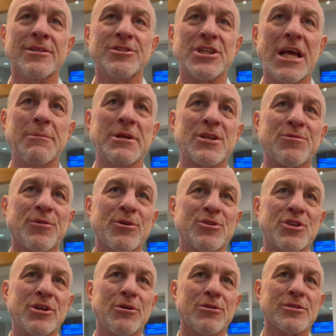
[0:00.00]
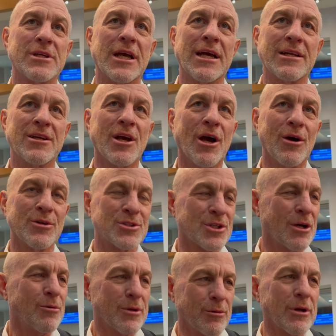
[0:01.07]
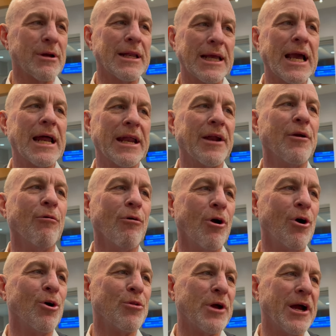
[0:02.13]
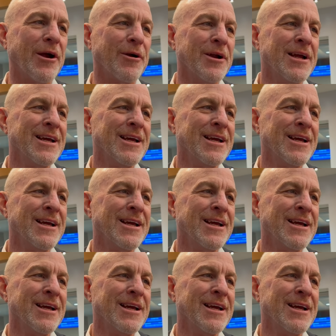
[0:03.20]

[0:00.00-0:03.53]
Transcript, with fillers: Jamie's first year as the head coach. So we really got on a roll there